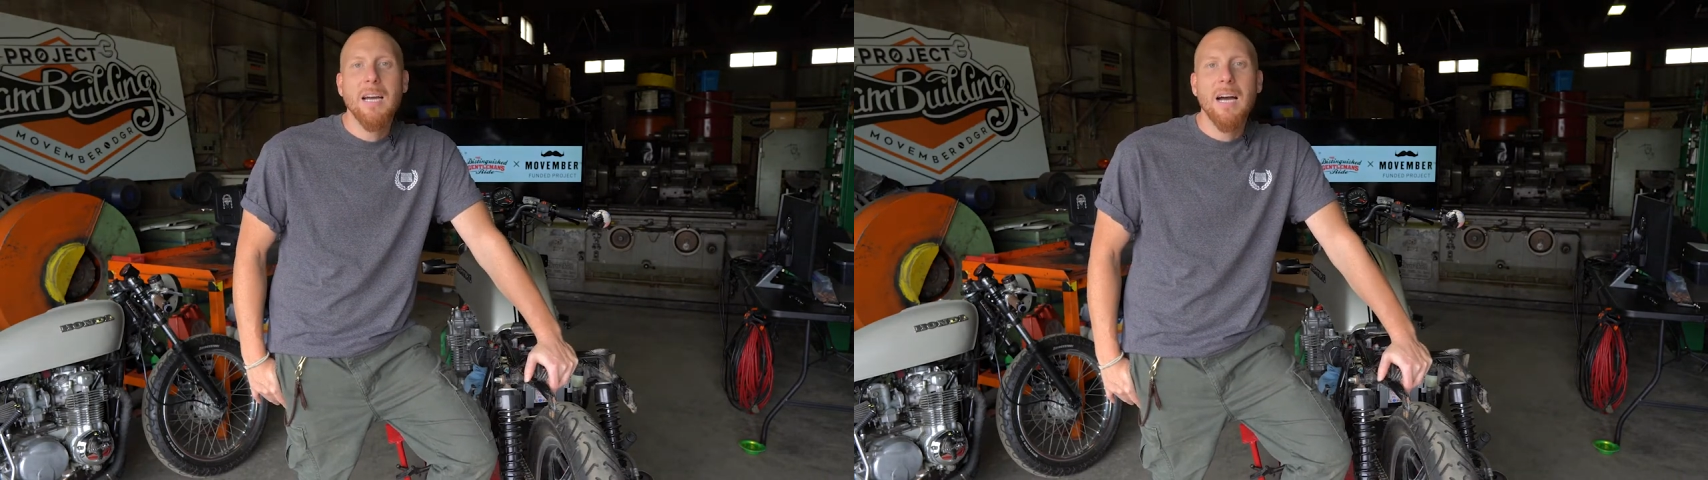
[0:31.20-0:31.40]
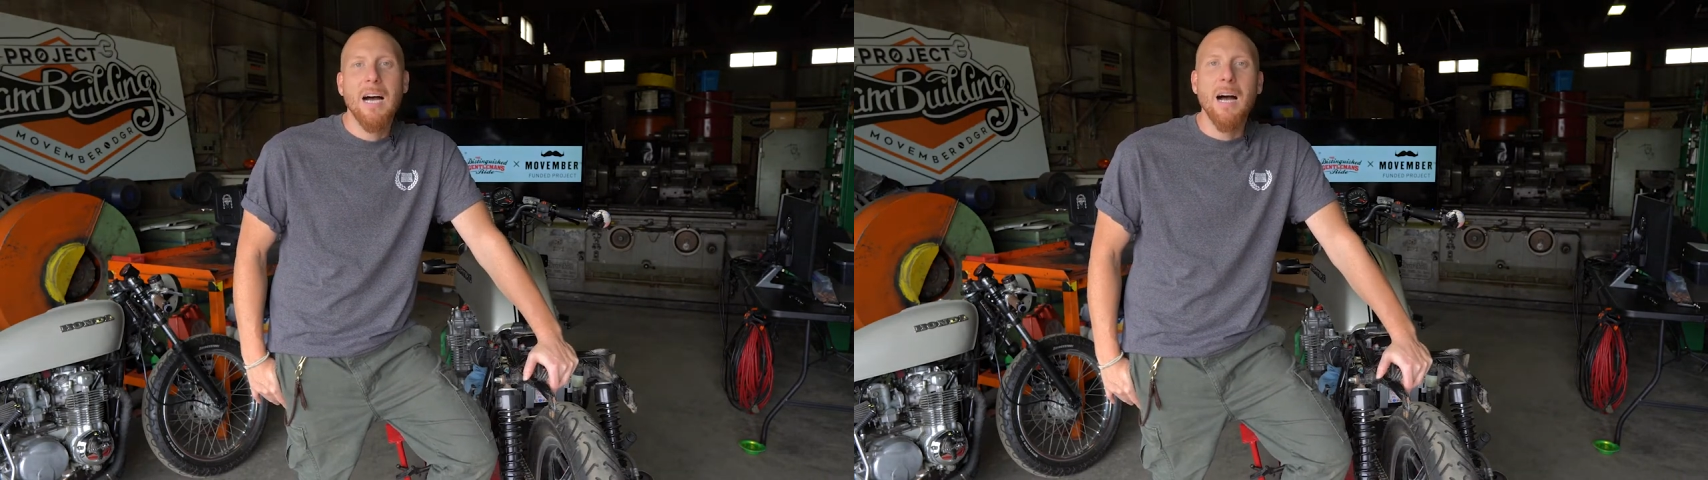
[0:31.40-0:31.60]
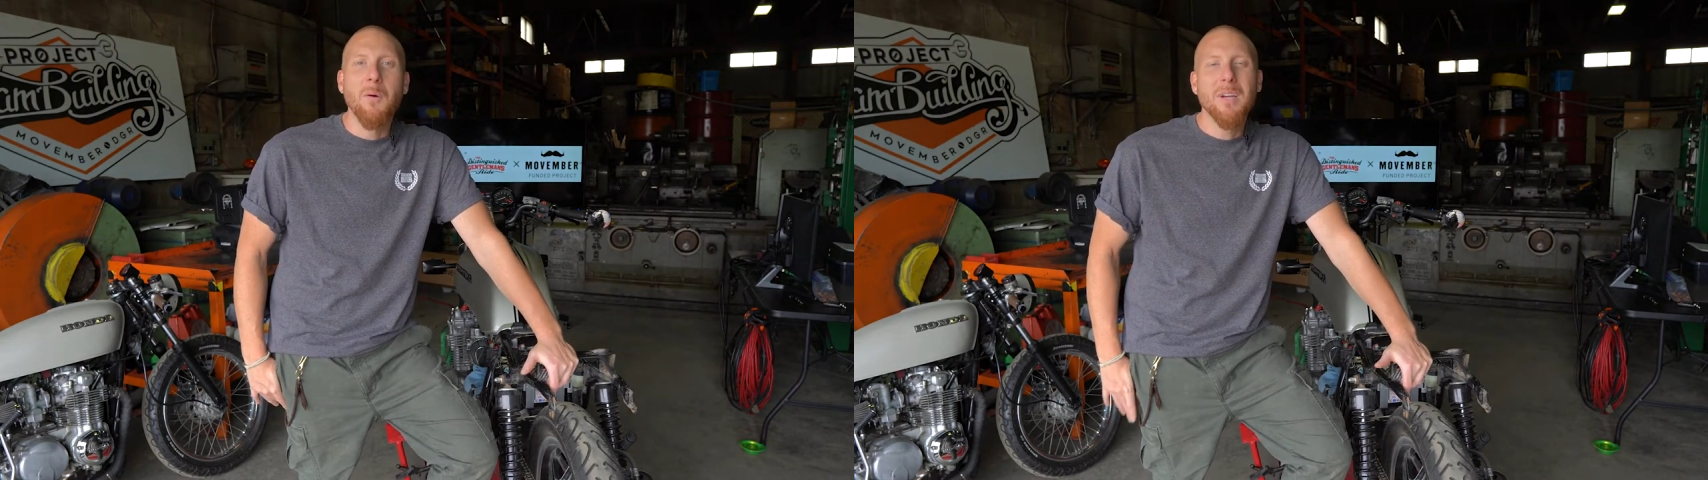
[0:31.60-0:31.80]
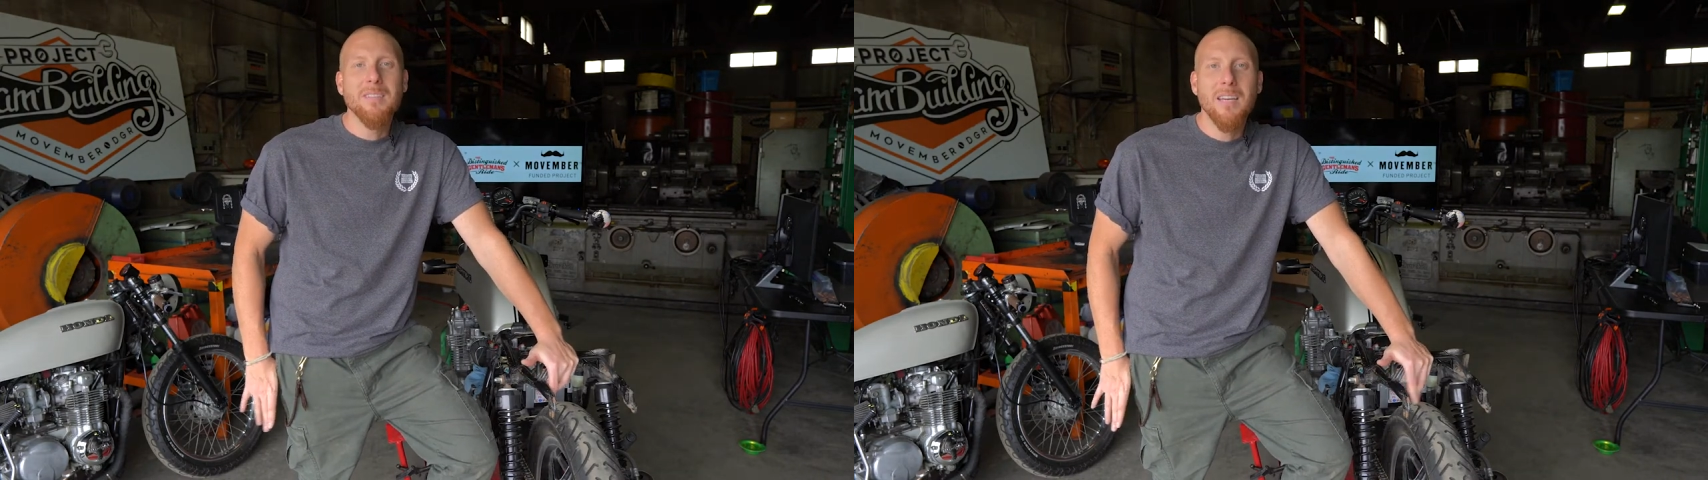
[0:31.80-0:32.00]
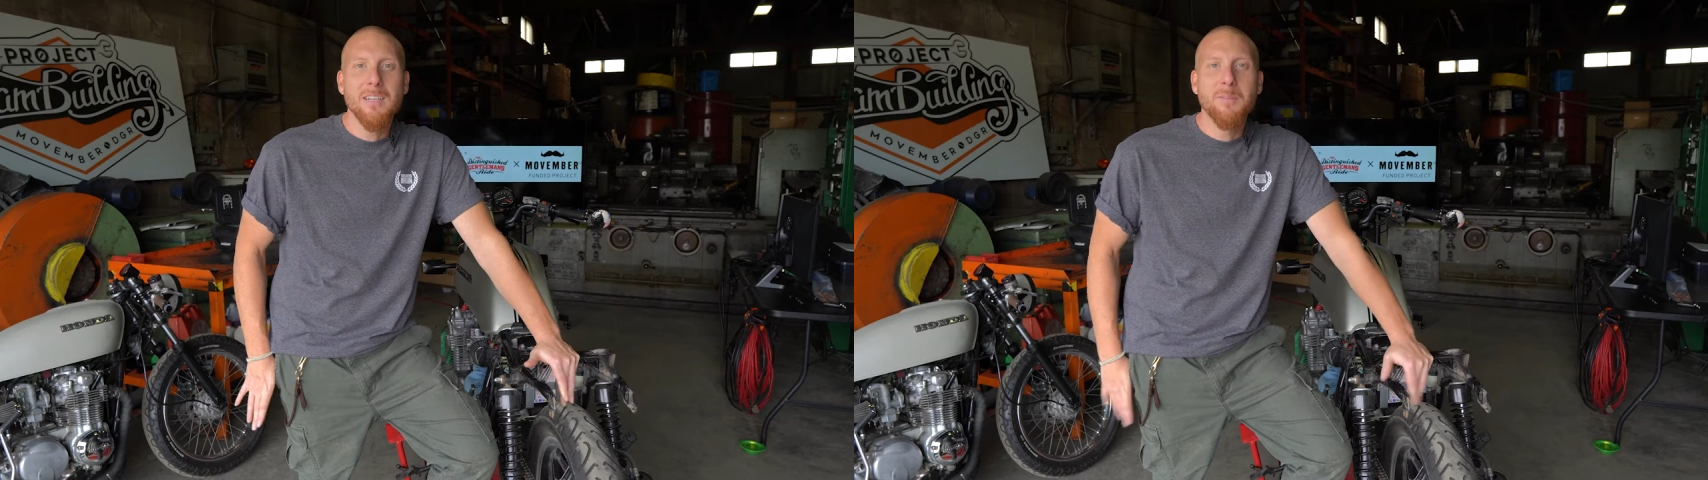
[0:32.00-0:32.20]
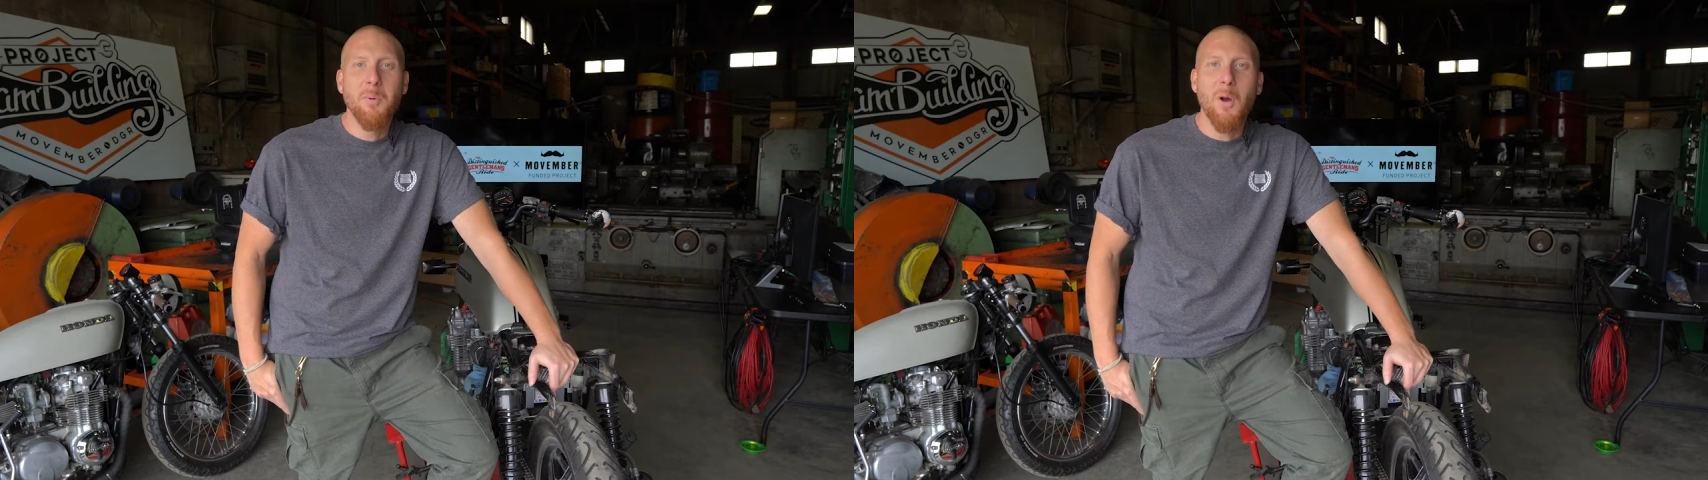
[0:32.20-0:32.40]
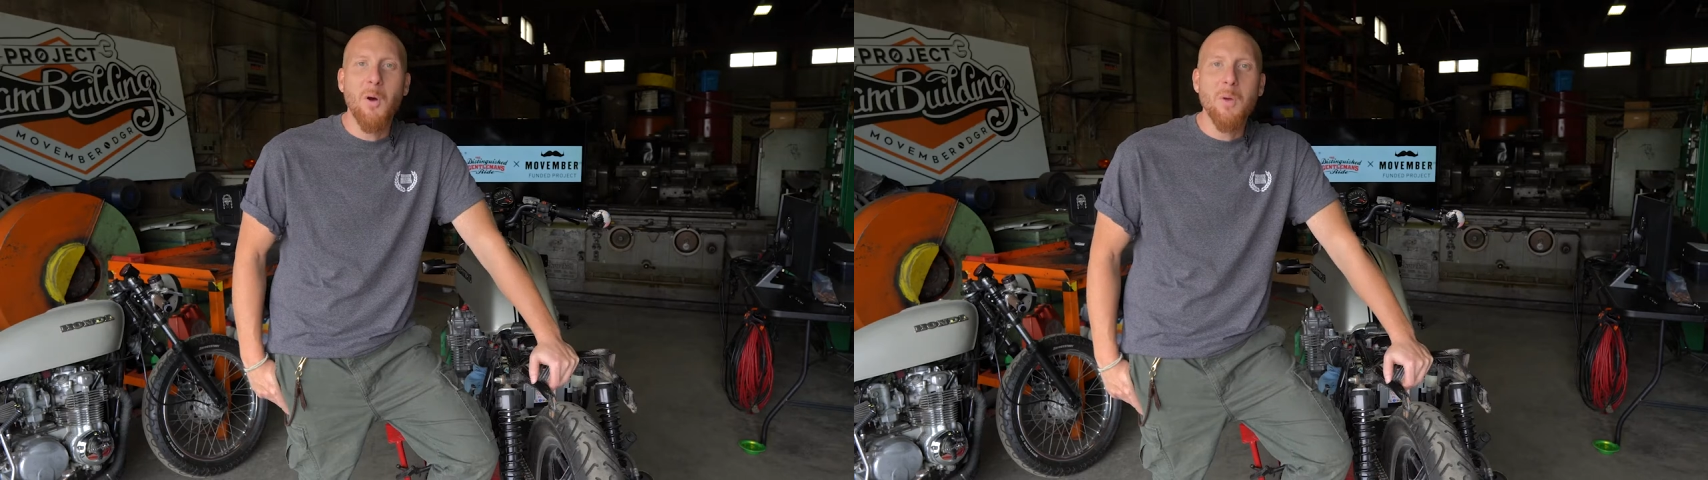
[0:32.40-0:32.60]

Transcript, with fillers: Uh, we intended to put out